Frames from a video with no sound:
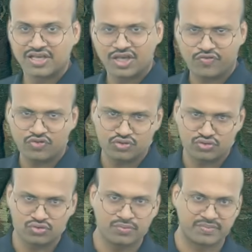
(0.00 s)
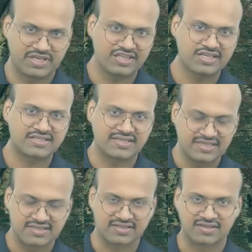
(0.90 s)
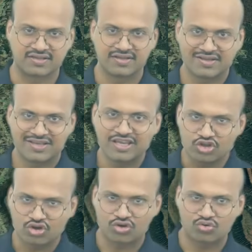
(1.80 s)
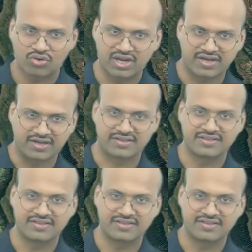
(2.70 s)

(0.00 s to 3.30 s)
If you zoom in this region in your Google Earth,